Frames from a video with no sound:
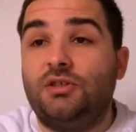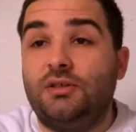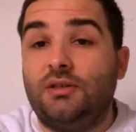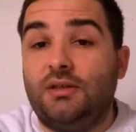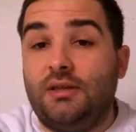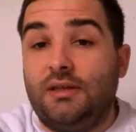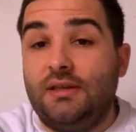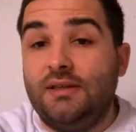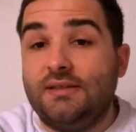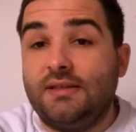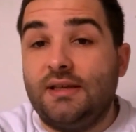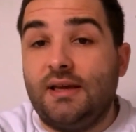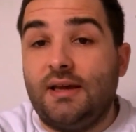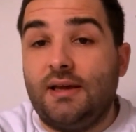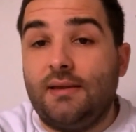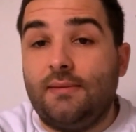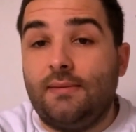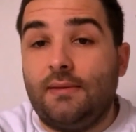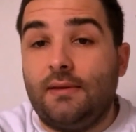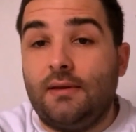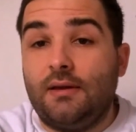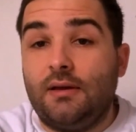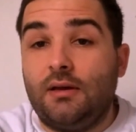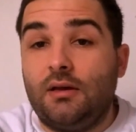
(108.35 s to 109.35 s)
he
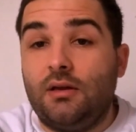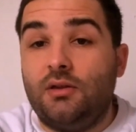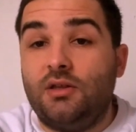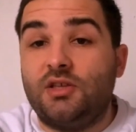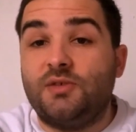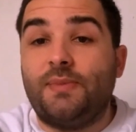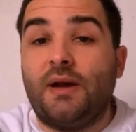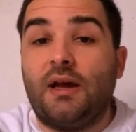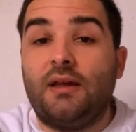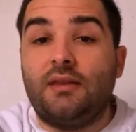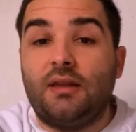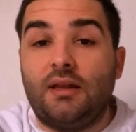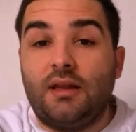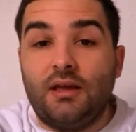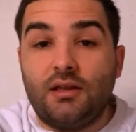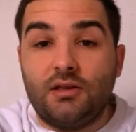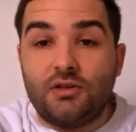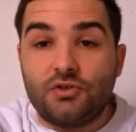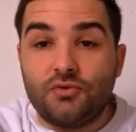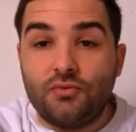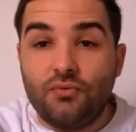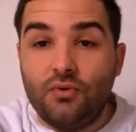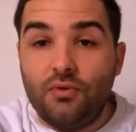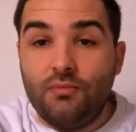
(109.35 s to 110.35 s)
said, despite the
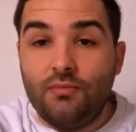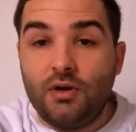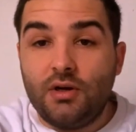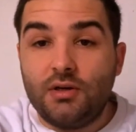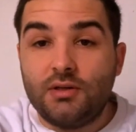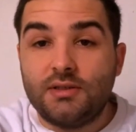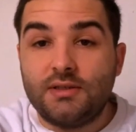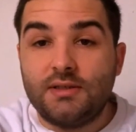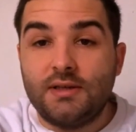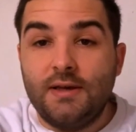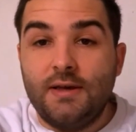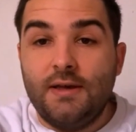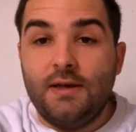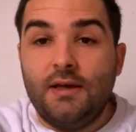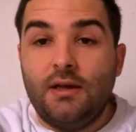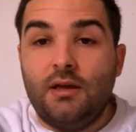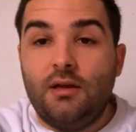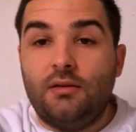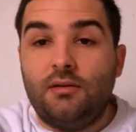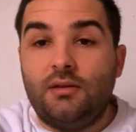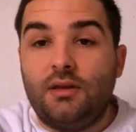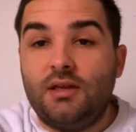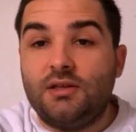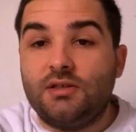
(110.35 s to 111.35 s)
latest rumors,
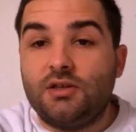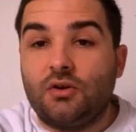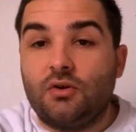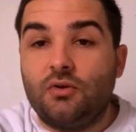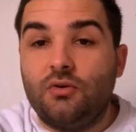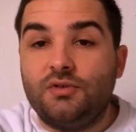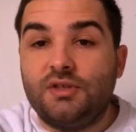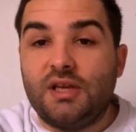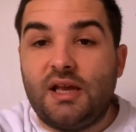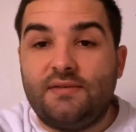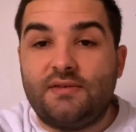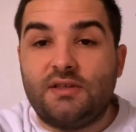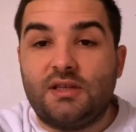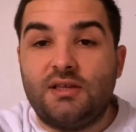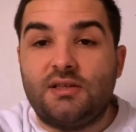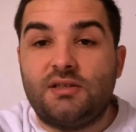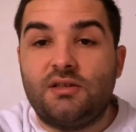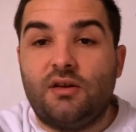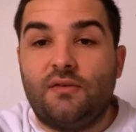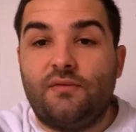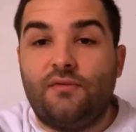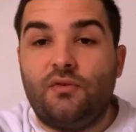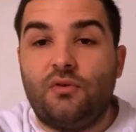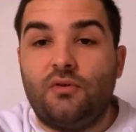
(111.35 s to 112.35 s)
Dejan Kulusevski is
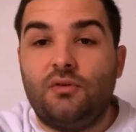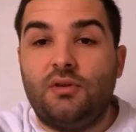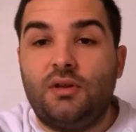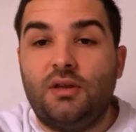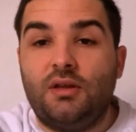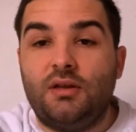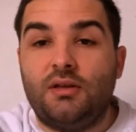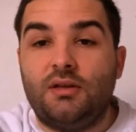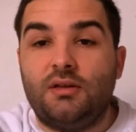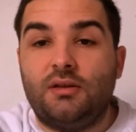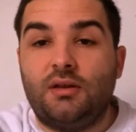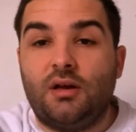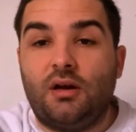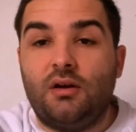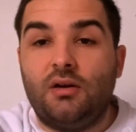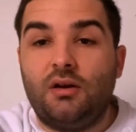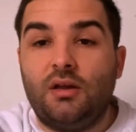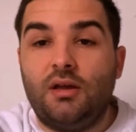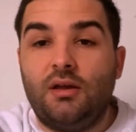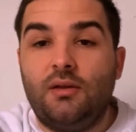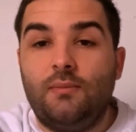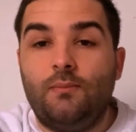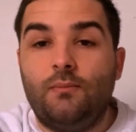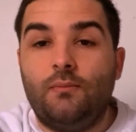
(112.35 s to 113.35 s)
not Fiorentina a
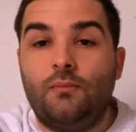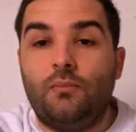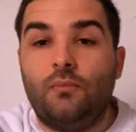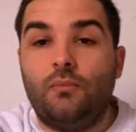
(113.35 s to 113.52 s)
target.